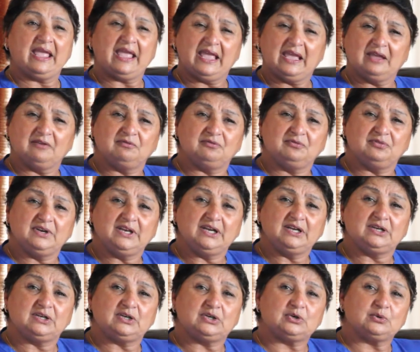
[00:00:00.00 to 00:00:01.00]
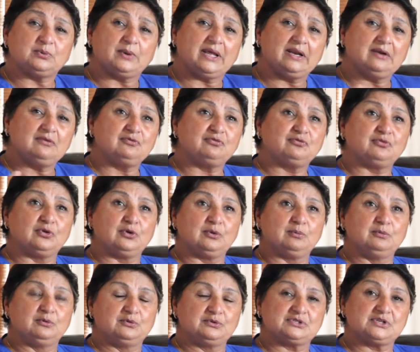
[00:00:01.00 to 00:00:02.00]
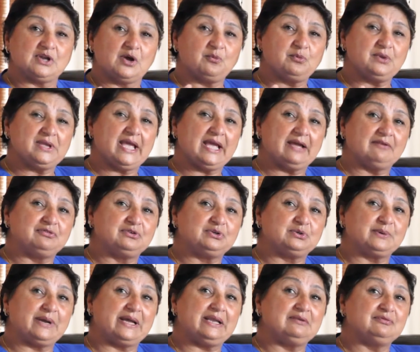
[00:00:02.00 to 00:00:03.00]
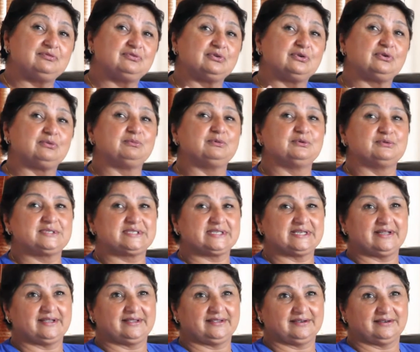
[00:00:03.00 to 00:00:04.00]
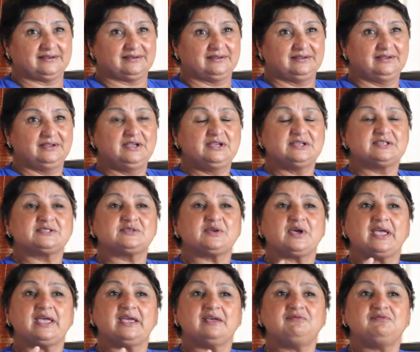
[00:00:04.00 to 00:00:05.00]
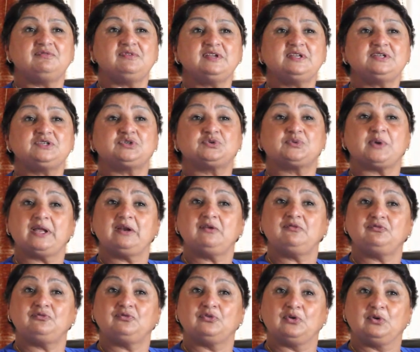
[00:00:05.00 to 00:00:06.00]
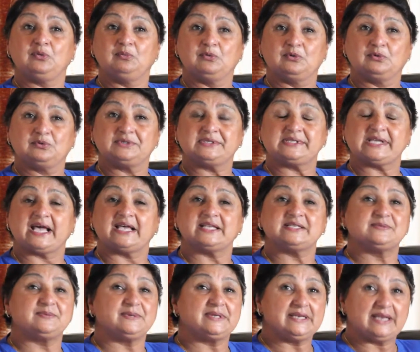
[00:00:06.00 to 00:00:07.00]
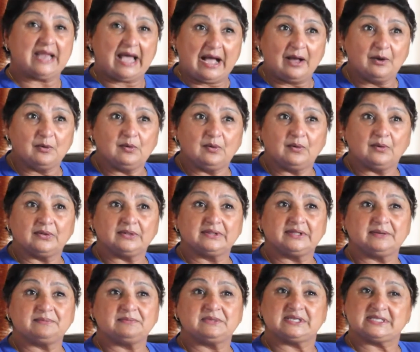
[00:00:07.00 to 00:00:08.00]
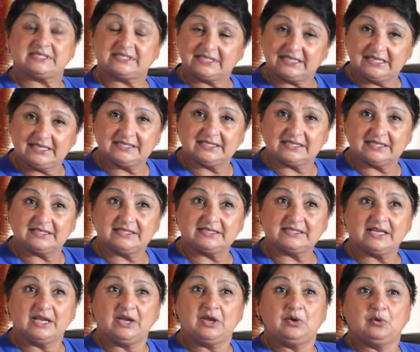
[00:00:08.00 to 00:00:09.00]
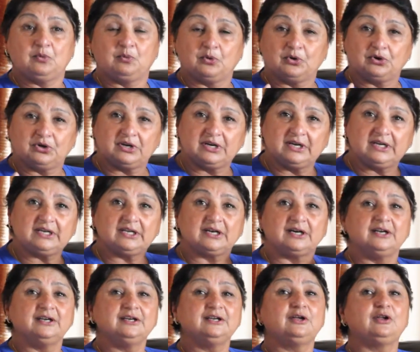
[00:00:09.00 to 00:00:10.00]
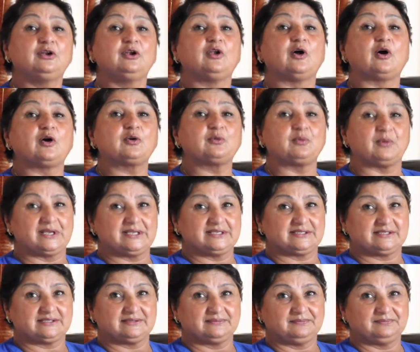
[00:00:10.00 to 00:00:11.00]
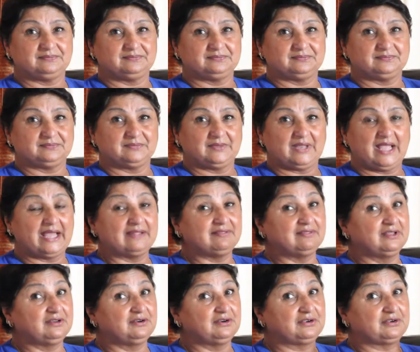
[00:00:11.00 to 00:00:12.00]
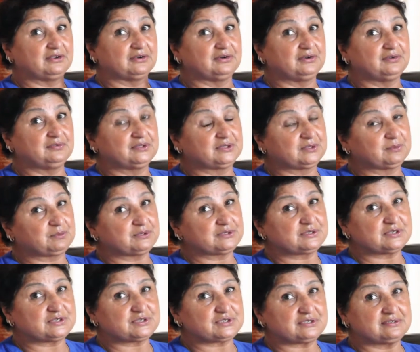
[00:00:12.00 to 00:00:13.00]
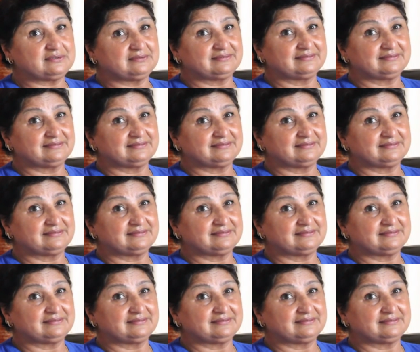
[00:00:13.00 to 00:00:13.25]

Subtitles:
Every 12 full moons, now we have 12 full moons in a year. So every 12 full moons, as we now call them the seasons, would return clockwise. And they returned with a precision.